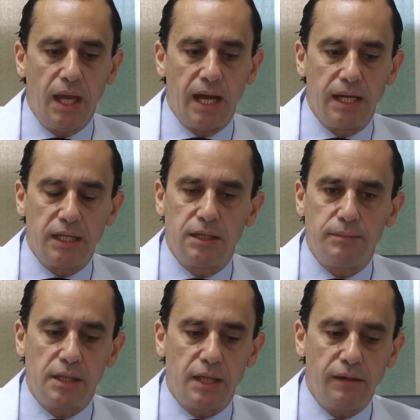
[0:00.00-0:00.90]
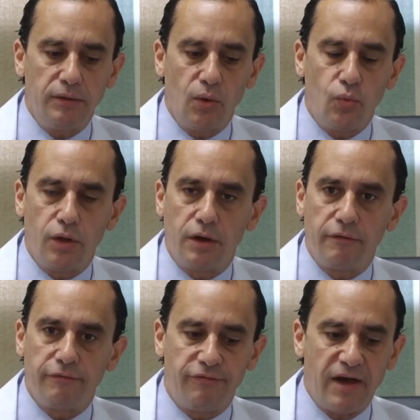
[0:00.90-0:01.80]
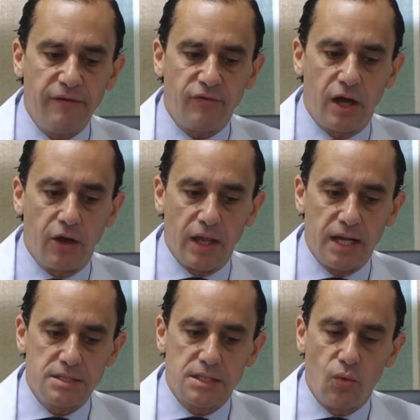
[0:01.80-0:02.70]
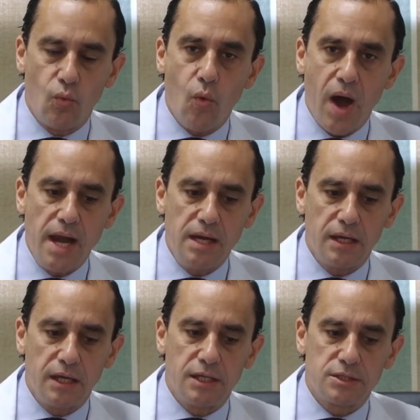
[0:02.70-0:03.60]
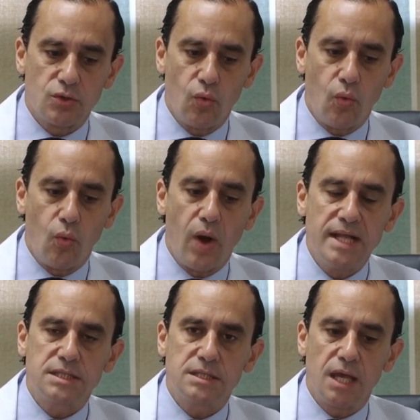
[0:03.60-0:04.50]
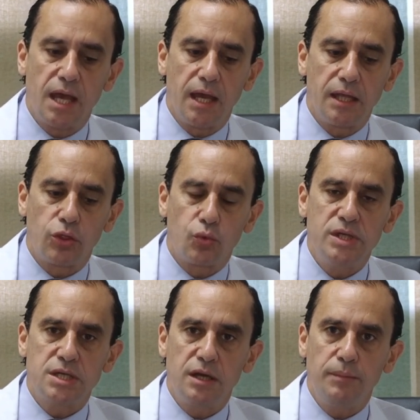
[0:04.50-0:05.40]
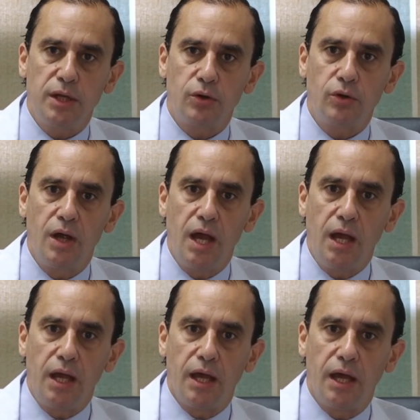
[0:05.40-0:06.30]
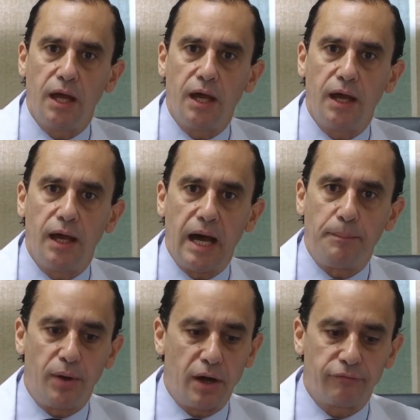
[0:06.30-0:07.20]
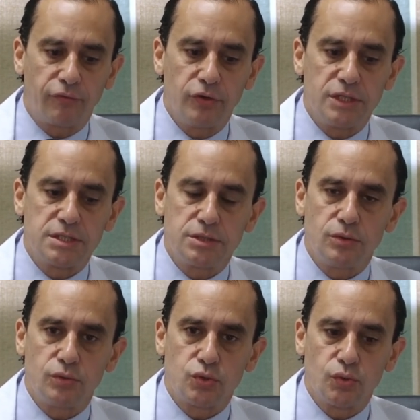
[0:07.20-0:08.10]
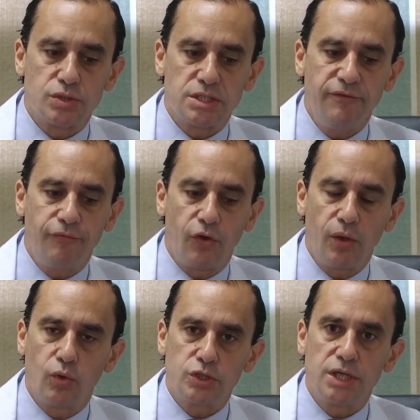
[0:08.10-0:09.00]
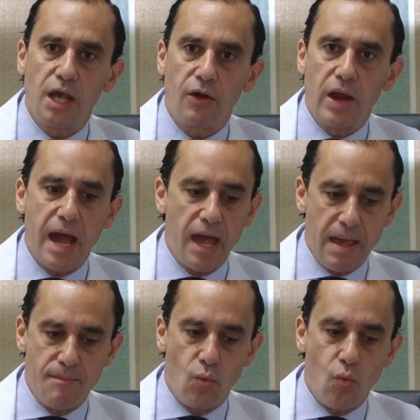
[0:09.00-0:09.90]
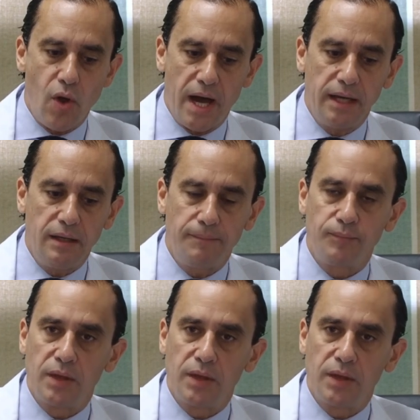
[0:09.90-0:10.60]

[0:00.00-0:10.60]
And in the middle line, there were 5 areas. One is 3 centimeters apart from the subxiphoid was the area M1.